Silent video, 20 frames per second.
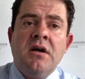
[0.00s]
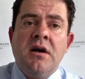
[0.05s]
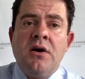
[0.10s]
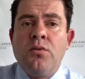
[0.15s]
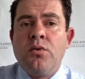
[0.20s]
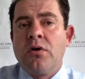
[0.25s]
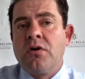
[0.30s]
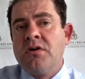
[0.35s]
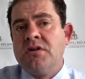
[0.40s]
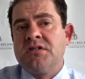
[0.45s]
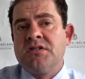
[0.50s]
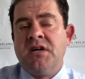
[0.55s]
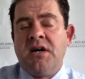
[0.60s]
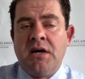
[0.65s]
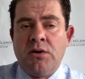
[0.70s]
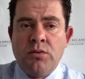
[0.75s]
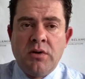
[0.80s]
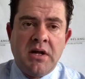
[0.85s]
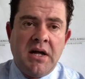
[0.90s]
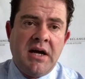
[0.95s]
and we're going to
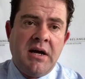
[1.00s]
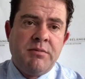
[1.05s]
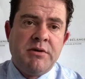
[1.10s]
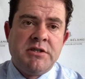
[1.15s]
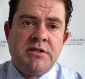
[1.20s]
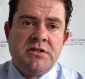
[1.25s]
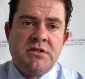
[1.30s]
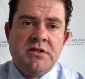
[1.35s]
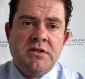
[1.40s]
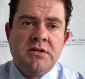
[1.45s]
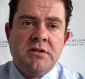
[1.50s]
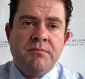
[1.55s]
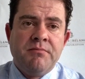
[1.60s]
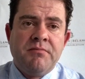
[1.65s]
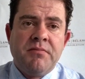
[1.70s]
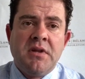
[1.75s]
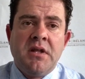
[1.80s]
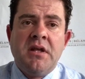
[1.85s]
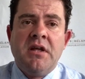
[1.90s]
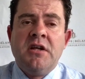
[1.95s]
decide what happens to you.
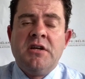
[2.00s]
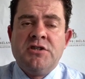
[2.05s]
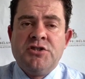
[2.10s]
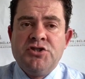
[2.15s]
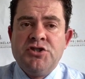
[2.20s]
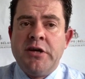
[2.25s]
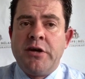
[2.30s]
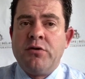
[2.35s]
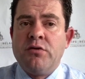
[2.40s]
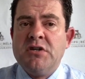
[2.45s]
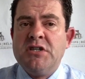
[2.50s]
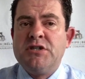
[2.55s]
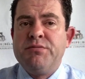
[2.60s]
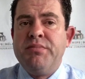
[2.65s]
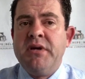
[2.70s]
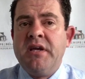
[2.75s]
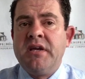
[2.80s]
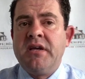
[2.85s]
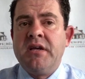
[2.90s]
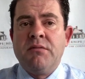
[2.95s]
Generally
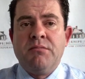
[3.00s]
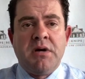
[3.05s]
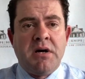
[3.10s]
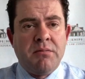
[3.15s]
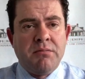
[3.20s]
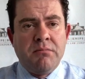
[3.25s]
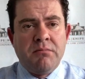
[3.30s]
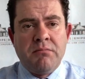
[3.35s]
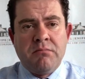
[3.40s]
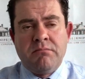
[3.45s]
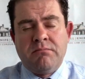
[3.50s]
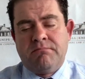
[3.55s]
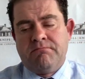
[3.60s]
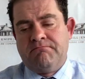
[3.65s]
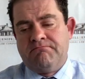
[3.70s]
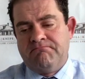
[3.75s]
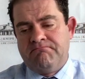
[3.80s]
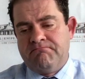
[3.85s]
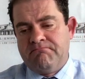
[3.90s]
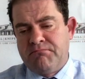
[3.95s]
speaking, my
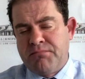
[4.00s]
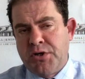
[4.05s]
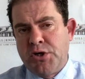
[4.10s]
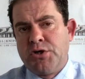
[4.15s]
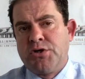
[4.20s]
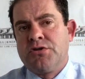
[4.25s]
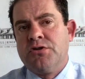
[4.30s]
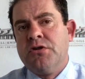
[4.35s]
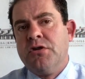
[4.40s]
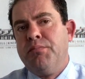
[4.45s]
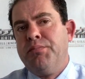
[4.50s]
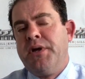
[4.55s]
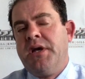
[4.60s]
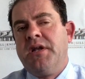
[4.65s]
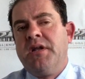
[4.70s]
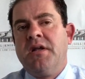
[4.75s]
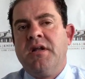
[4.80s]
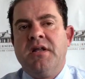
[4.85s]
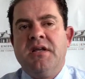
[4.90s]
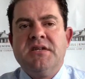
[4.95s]
personal
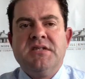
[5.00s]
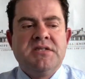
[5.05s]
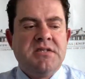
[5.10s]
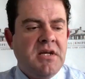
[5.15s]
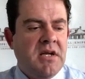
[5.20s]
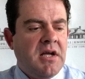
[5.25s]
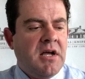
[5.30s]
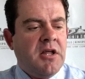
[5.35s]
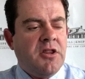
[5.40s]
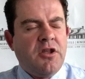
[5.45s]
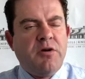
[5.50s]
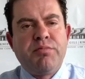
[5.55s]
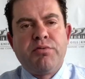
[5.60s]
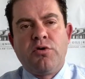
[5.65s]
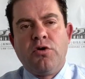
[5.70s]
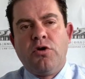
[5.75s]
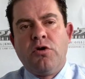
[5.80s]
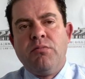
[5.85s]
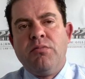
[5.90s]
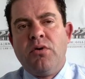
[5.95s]
opinion is the
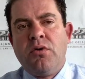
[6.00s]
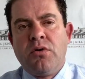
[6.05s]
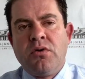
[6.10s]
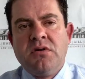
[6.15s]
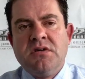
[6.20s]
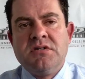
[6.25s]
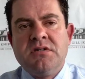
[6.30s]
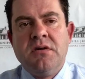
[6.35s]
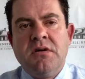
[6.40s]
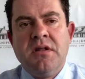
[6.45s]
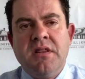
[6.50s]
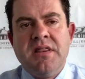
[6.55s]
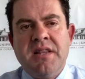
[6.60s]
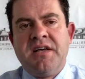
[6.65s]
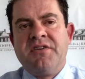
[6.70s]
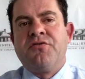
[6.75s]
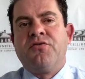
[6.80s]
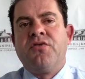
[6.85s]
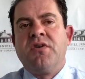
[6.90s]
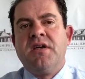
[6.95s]
parole board is
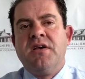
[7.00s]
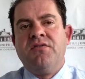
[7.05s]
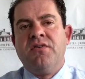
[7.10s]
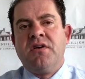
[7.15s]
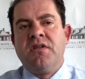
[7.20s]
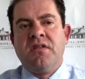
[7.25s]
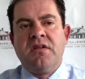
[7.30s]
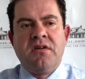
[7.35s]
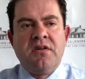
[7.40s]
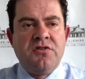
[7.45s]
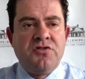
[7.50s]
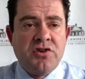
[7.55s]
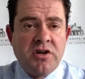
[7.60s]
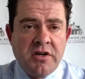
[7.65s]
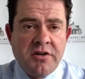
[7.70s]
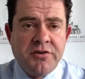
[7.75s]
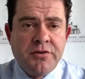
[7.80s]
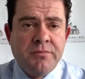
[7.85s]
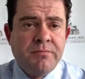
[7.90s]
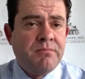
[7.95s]
less forgiving than the
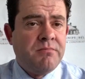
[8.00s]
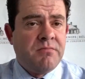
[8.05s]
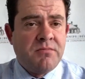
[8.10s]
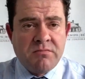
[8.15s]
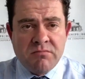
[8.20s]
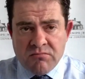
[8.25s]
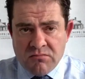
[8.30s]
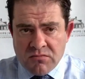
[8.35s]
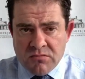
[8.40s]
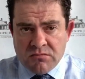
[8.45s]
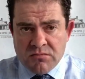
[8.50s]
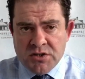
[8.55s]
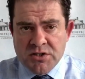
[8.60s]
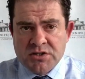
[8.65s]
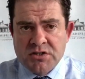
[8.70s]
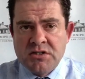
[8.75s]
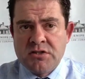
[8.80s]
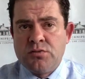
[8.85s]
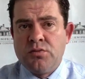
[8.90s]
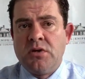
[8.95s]
judge.
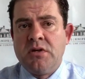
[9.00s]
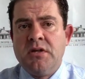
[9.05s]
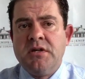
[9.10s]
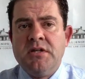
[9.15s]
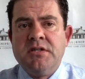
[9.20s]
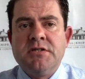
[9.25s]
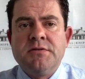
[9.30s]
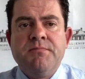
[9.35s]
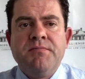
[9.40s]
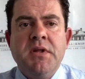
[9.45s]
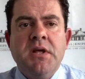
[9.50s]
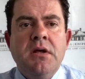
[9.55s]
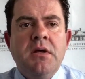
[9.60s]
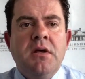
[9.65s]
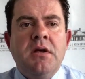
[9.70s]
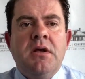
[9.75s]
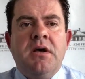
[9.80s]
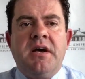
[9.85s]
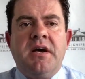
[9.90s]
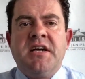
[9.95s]
Just is what it is.
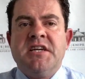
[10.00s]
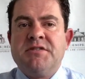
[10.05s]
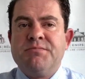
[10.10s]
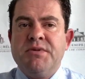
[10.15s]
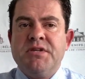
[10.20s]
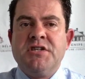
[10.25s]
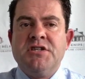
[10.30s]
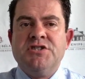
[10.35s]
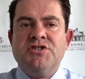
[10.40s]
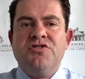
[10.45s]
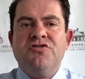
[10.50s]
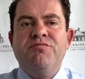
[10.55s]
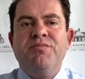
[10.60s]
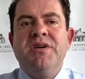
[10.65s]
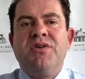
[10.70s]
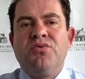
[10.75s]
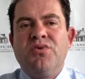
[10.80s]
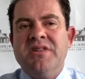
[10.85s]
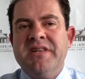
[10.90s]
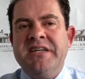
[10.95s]
I guess because you've
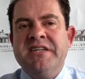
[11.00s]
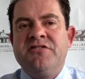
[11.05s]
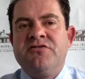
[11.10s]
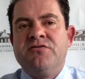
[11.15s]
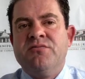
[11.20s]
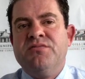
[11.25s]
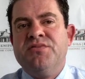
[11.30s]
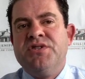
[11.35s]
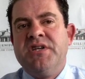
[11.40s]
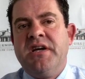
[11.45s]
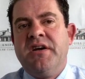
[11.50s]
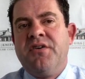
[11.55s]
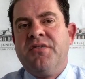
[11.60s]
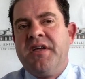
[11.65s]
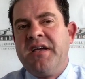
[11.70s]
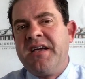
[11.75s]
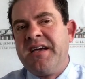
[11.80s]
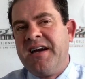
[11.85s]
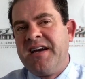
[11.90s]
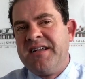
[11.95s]
been released from jail,
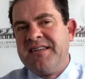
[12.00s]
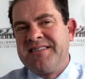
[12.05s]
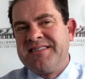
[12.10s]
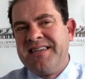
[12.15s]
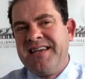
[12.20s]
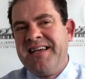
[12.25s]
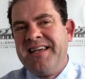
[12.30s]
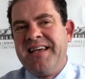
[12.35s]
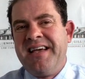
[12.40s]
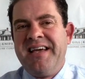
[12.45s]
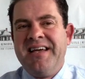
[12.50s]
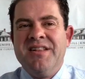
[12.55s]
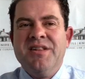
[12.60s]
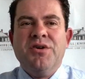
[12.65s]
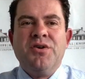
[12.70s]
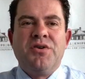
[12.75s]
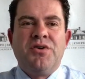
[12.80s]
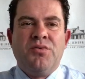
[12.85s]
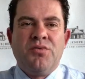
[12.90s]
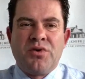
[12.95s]
they kind of say, hey,
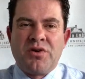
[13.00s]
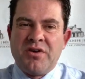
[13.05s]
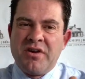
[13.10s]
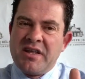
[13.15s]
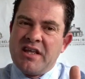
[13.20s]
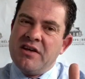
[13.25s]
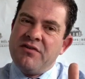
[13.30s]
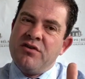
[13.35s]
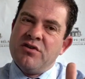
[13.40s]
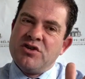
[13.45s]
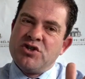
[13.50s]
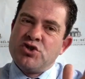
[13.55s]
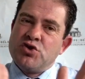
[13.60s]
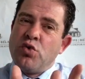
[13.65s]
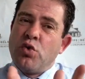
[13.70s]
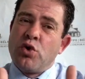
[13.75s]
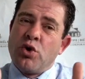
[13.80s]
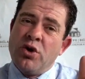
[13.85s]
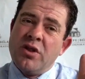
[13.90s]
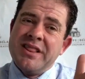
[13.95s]
look, we're going to give you a
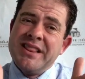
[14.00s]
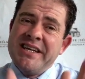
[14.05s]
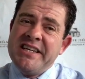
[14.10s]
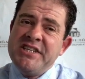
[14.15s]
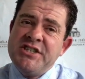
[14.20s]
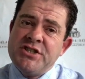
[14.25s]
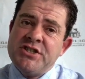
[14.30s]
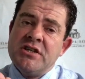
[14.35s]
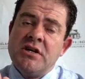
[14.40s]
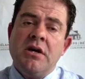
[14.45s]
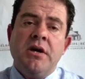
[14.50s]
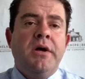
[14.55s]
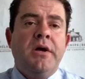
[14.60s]
shorter leash,